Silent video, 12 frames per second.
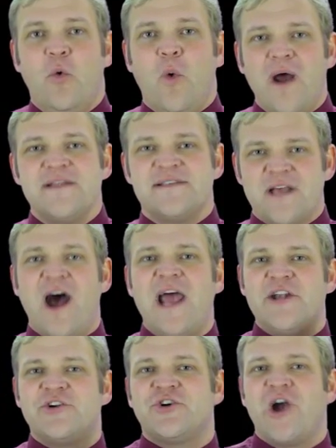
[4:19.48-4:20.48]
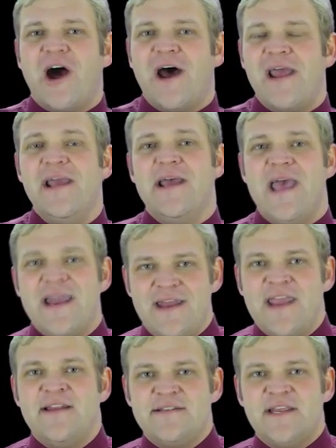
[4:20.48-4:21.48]
once I try and
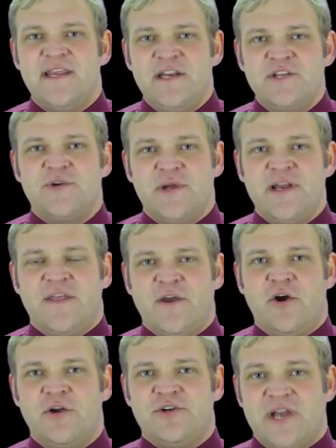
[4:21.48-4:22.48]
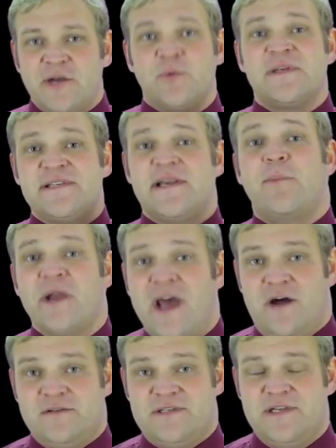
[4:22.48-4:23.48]
enter into another contract with someone
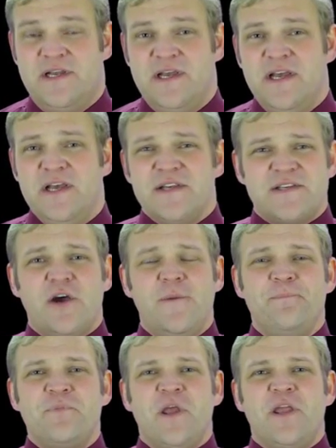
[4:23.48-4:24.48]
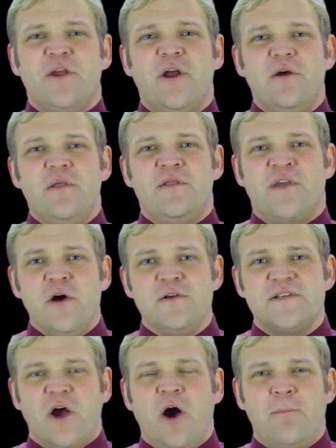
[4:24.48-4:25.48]
else. So,
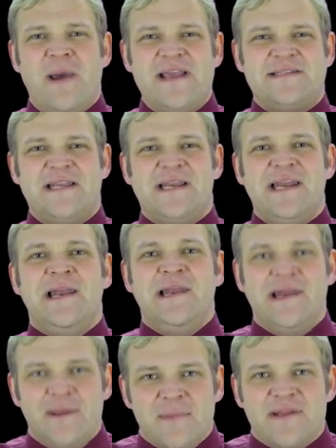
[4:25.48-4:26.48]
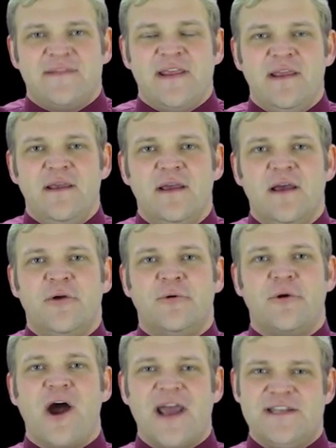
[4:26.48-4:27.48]
those are basically limiting
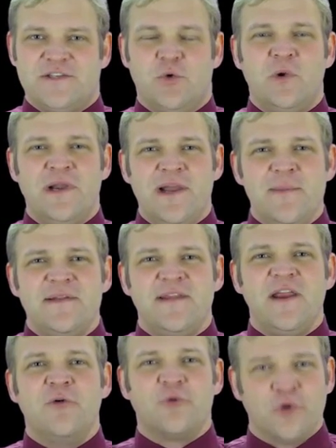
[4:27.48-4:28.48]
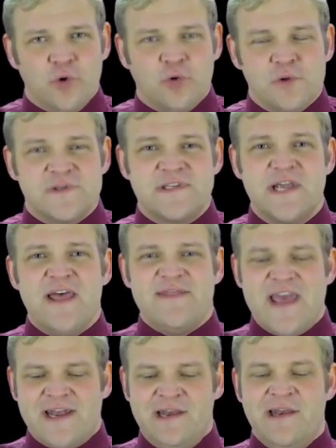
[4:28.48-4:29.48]
rights or limiting rules
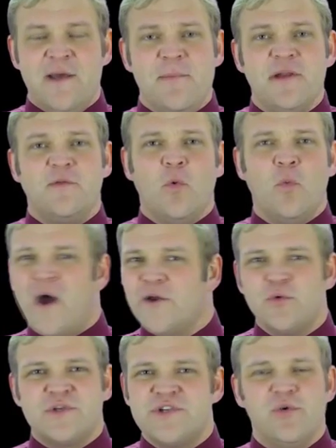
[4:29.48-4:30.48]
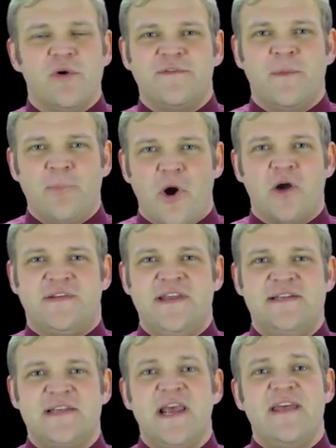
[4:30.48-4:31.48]
that limit one or two of the
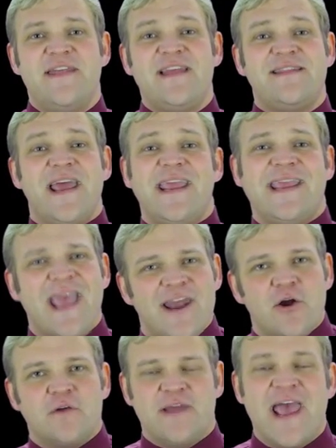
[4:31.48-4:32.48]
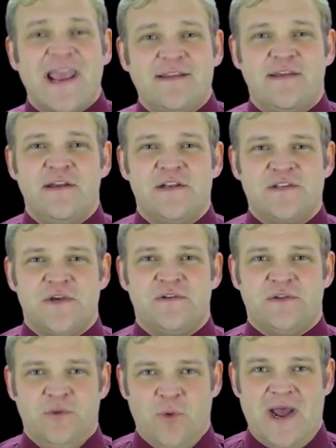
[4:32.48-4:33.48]
parties that they cannot act in a
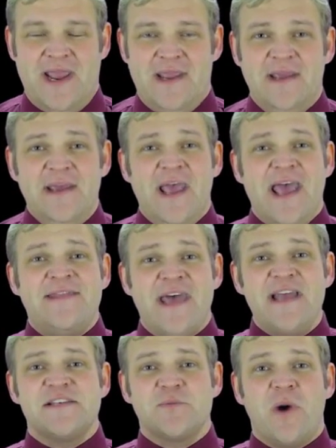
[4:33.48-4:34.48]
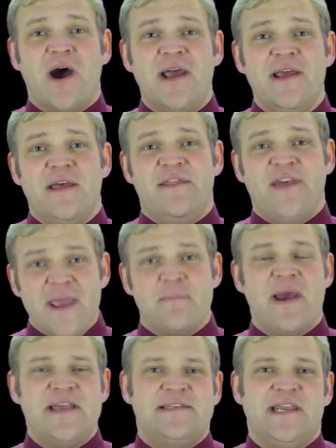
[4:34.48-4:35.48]
certain way. And that's why they
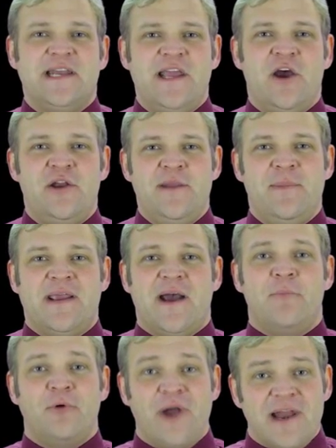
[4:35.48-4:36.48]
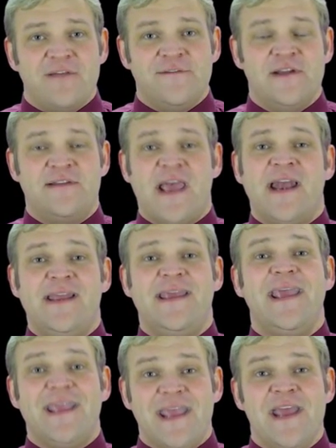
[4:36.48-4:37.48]
basically only become relevant and
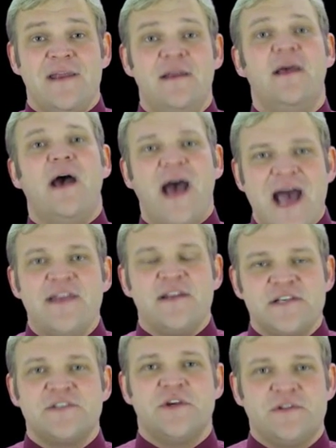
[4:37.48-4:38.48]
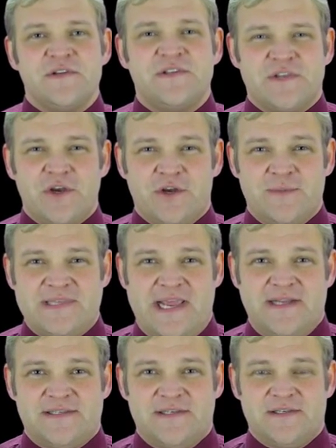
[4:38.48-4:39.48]
kick in under certain
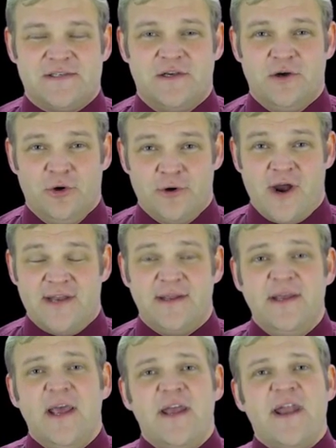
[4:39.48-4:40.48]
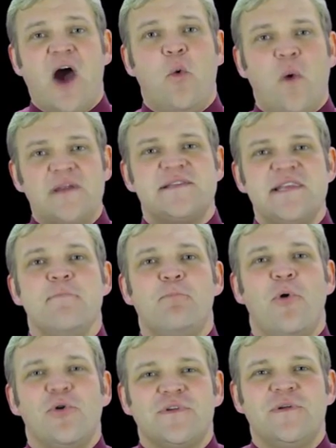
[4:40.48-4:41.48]
circumstances. All right. Now, what's the
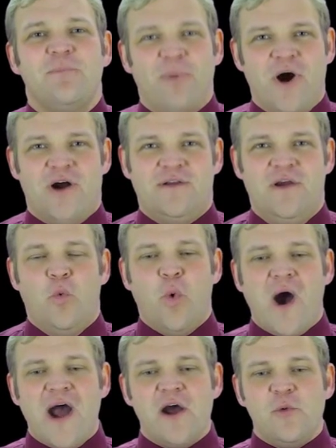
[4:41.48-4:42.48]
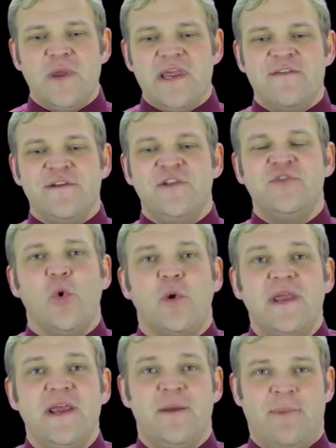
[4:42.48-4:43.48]
important part? Why are we even
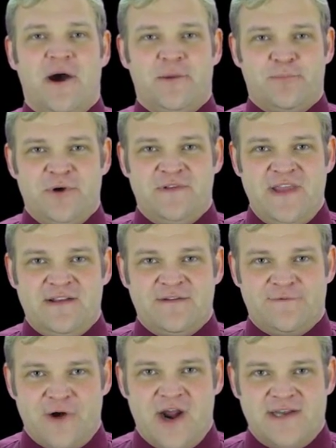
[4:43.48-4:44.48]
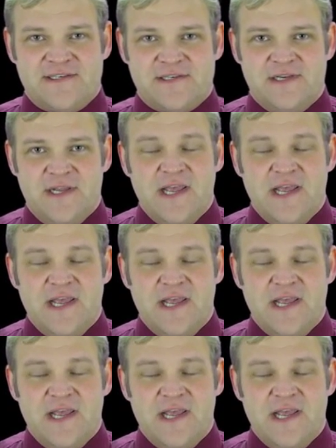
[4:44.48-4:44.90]
talking about protective rights?